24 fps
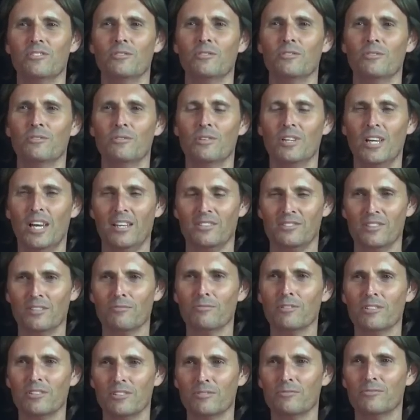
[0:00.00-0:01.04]
who has
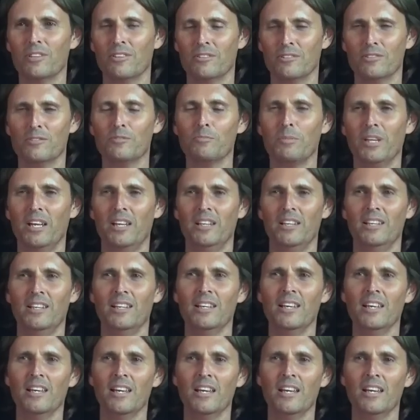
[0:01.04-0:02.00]
ever lived on this planet.